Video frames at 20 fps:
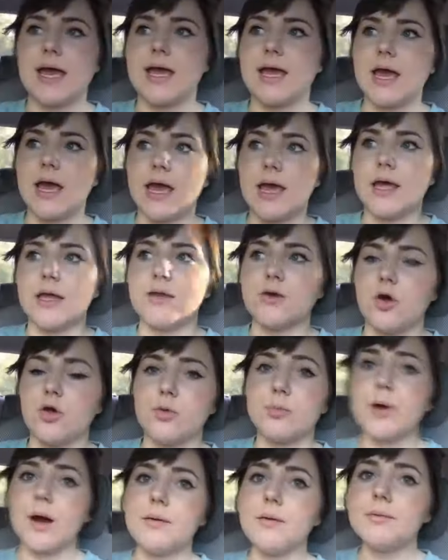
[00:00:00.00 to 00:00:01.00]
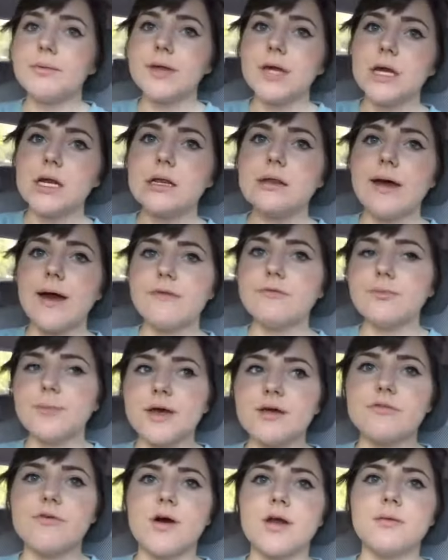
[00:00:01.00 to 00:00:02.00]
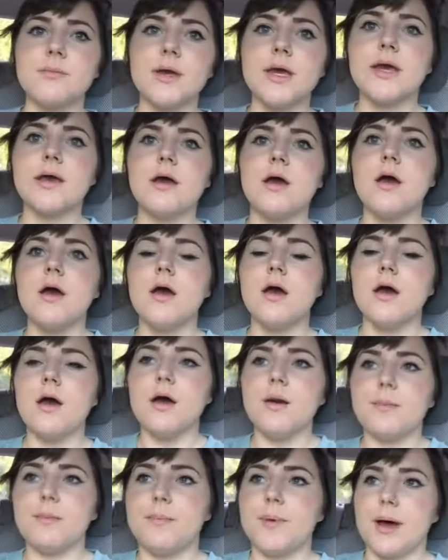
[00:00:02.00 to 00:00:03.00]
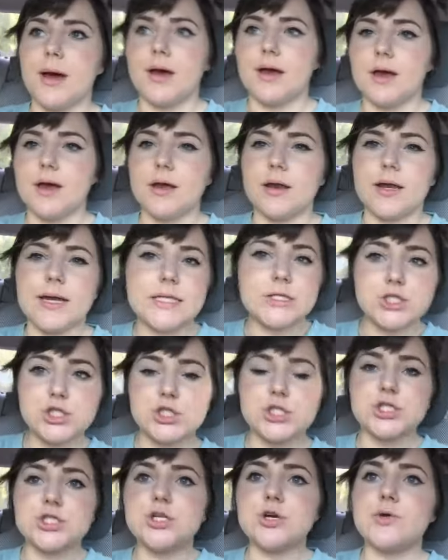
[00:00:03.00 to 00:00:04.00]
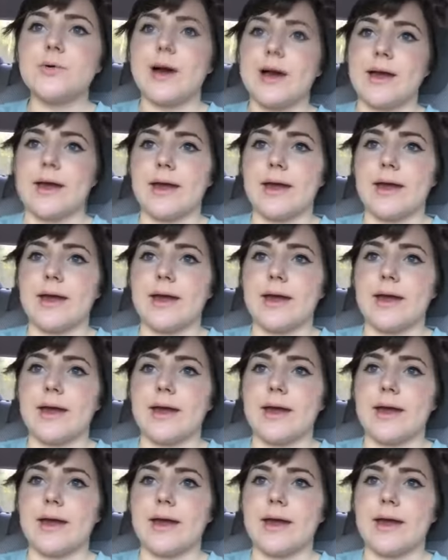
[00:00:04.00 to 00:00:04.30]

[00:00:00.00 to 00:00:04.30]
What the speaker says: and y'all are probably gonna laugh and make fun of me, but it's just who I